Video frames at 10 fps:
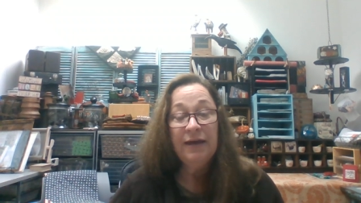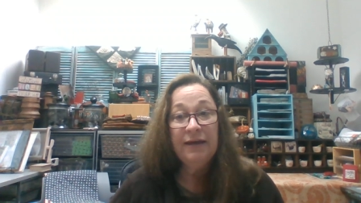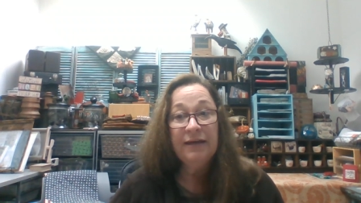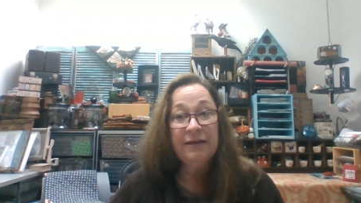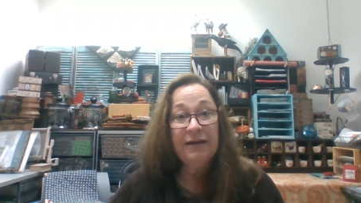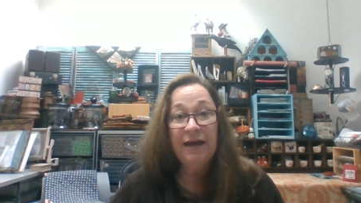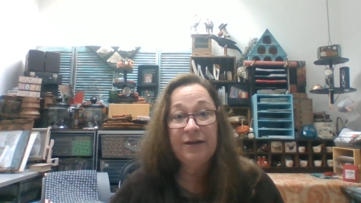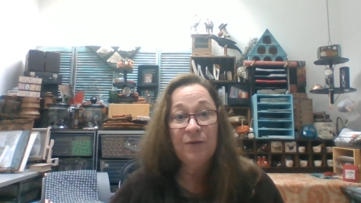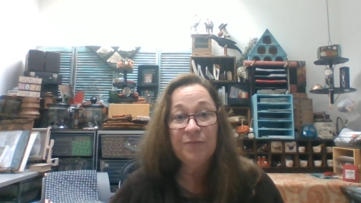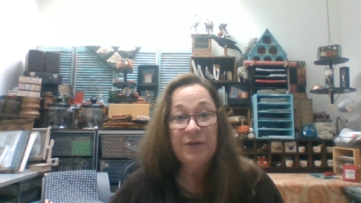And I
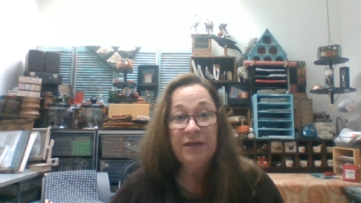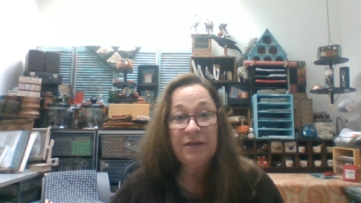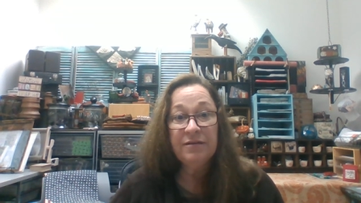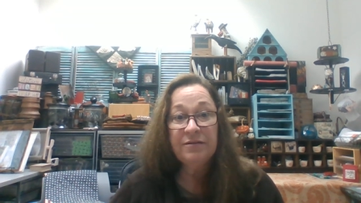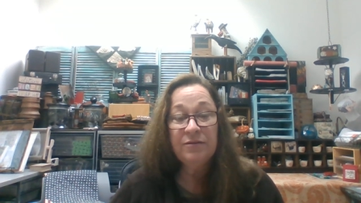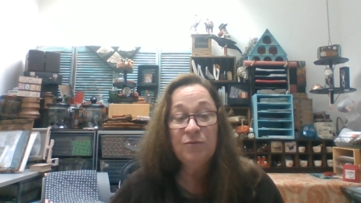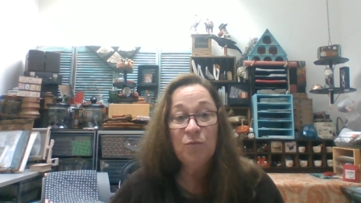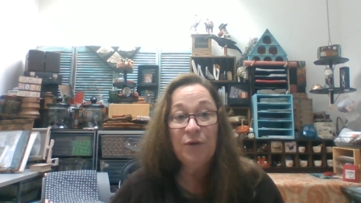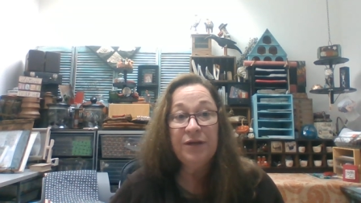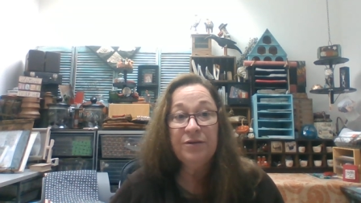don't think
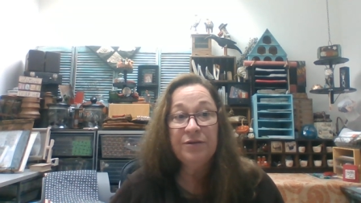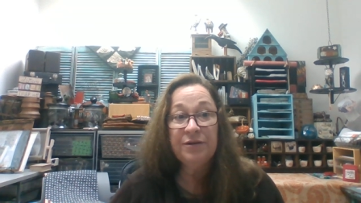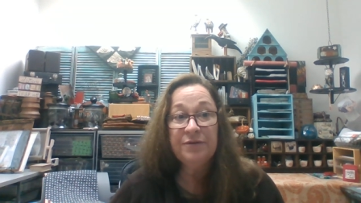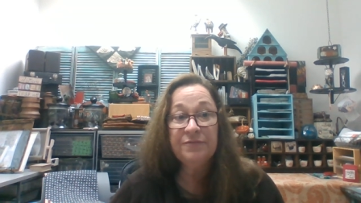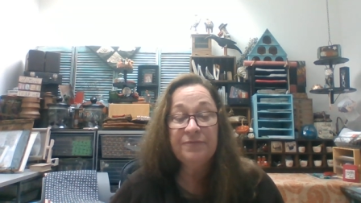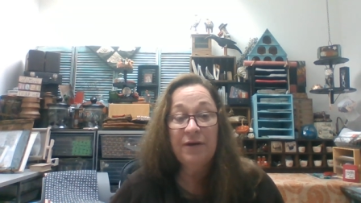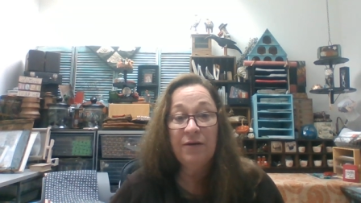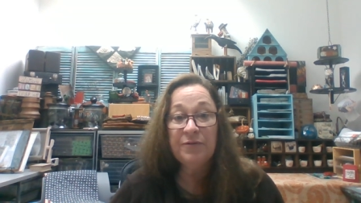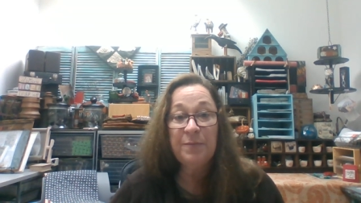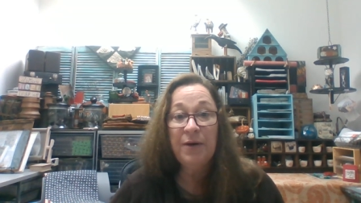we could have,
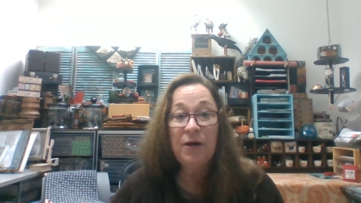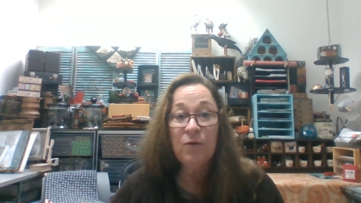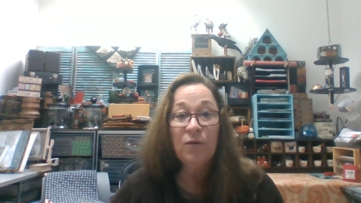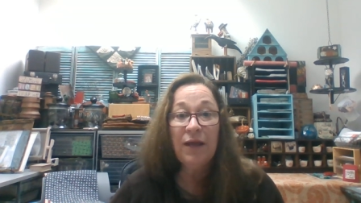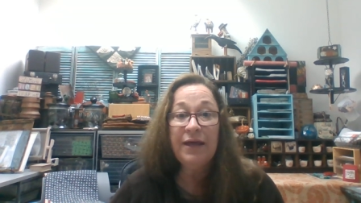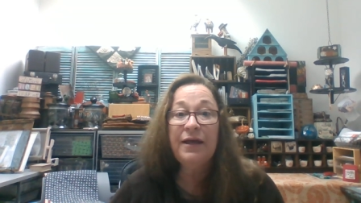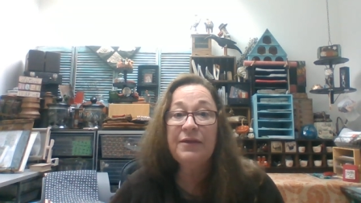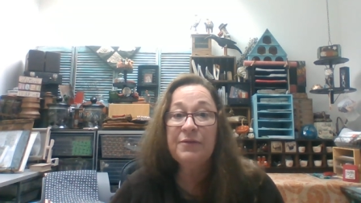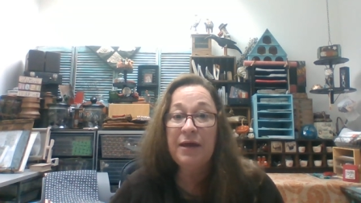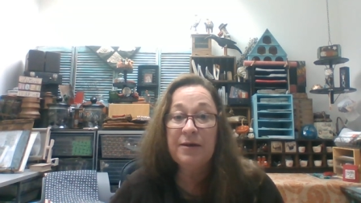on the poll,
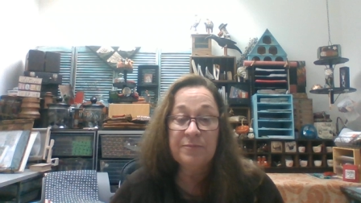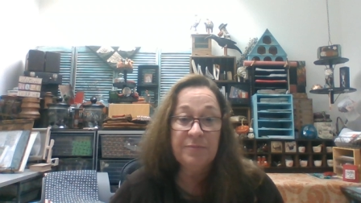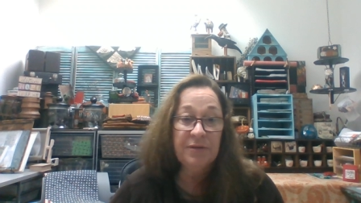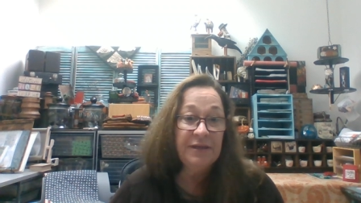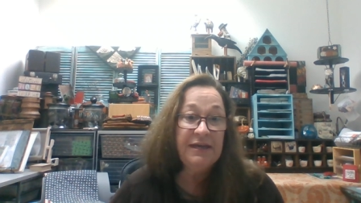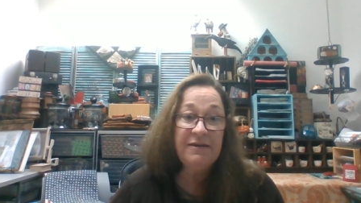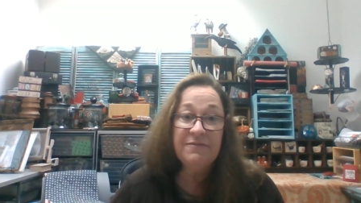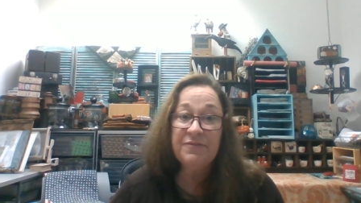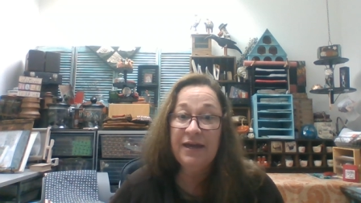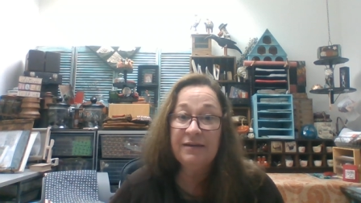I, I,
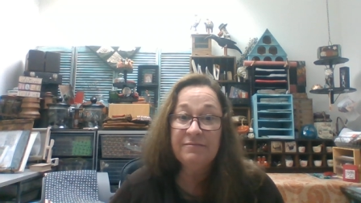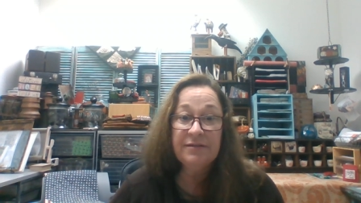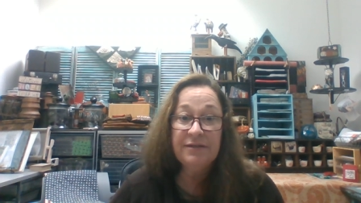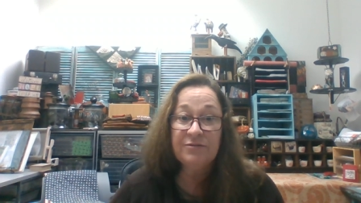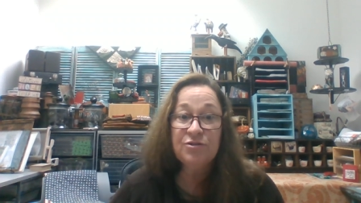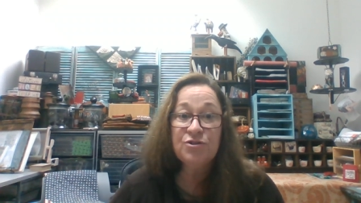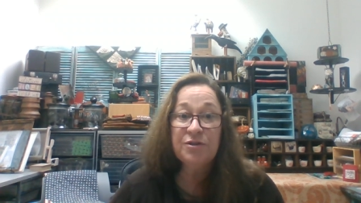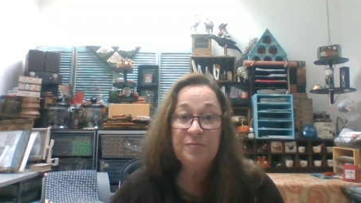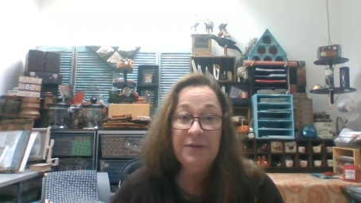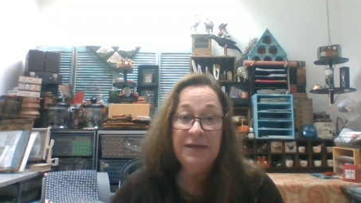believe that it
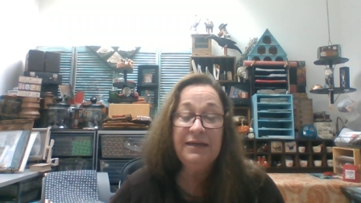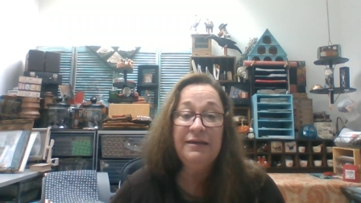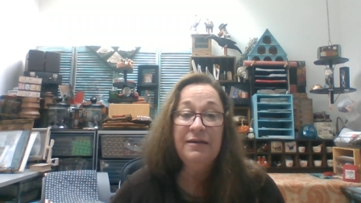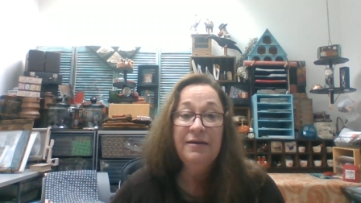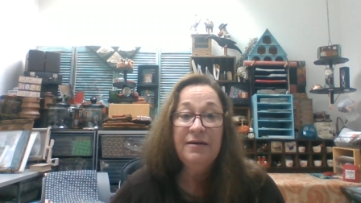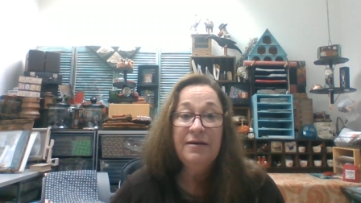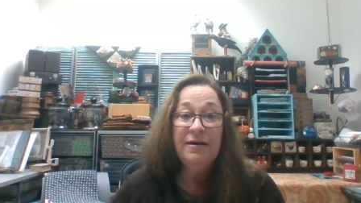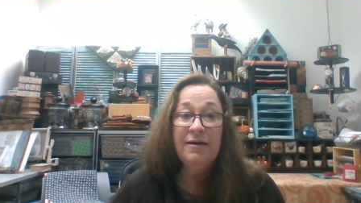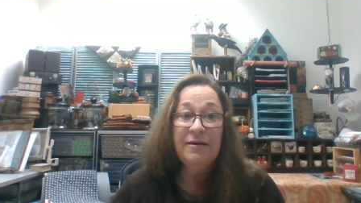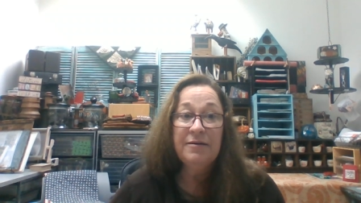should be
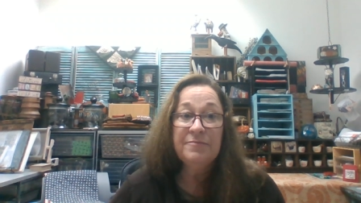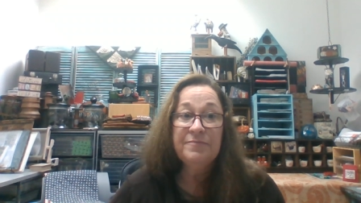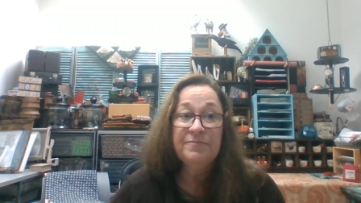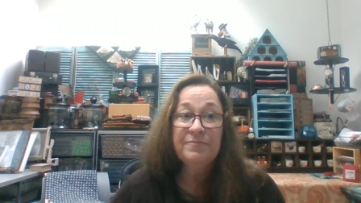um,